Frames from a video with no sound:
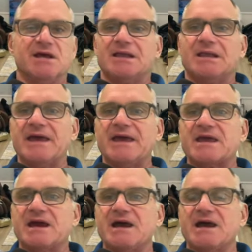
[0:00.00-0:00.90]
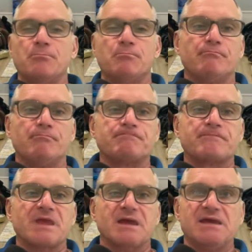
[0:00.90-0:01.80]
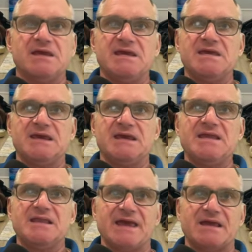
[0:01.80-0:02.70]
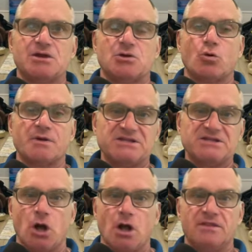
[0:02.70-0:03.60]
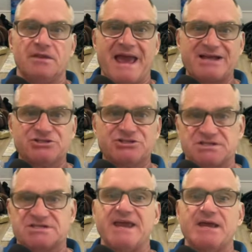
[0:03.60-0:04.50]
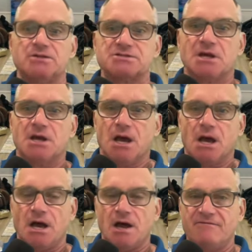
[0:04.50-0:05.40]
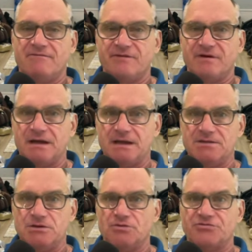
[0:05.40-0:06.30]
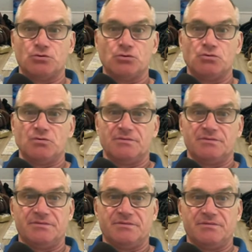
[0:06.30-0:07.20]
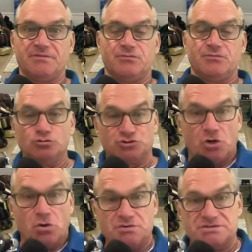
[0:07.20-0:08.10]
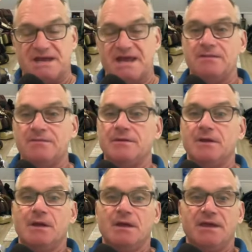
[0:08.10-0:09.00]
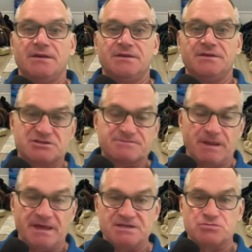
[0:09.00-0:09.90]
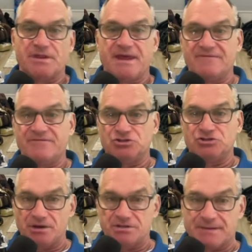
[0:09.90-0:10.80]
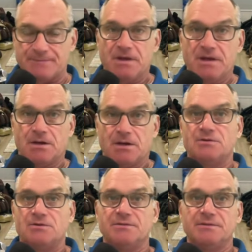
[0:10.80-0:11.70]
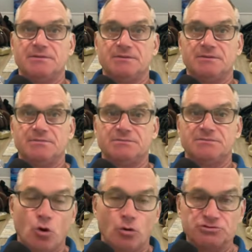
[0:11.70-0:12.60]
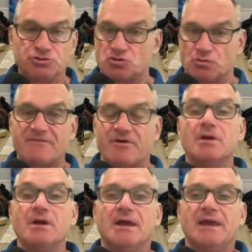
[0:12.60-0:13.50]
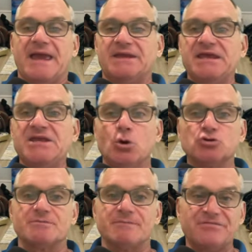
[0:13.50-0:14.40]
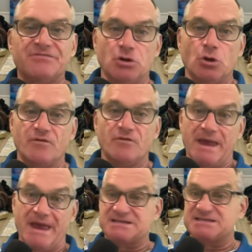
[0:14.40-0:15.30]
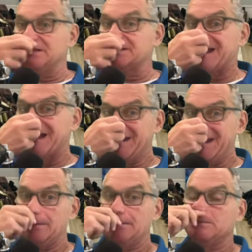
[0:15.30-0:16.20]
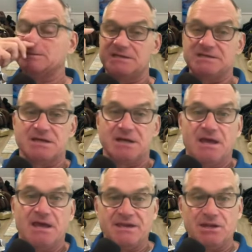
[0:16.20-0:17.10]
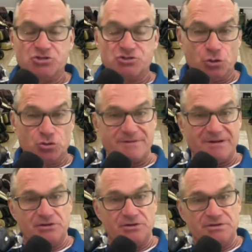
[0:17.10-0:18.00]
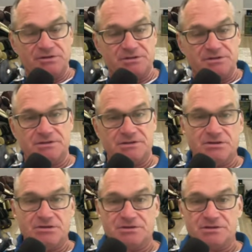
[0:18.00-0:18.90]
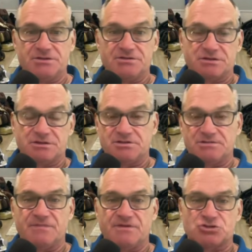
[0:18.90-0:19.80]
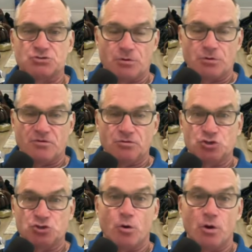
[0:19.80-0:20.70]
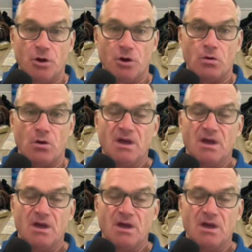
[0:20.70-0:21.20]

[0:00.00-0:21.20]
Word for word: like um, he he he like coordinates all the national sales of uh, you know through the road shows and and the displays where they have their chairs up or the home shows or whatever. And he knows about the Novo X inside and out. He's he's and he also knows about the the the the the, the 2.0,